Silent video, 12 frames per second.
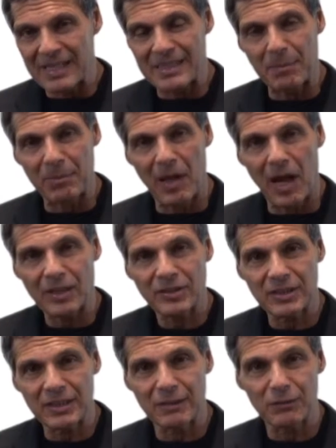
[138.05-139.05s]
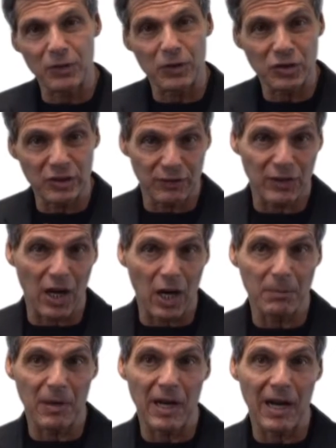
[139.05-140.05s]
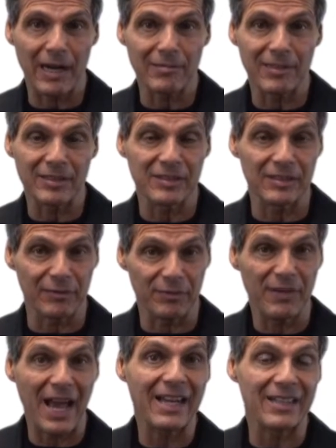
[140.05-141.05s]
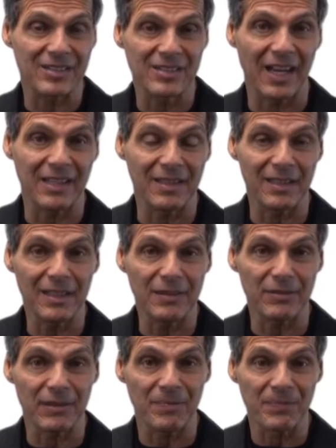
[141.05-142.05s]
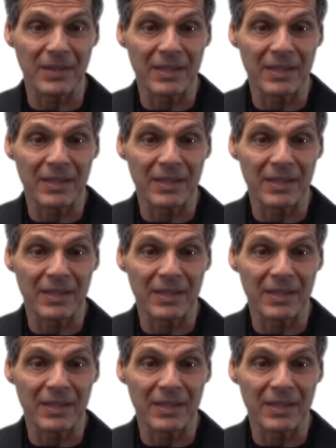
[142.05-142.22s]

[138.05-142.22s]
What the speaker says: is it blocks the conversion of carbohydrates into fat inside the liver.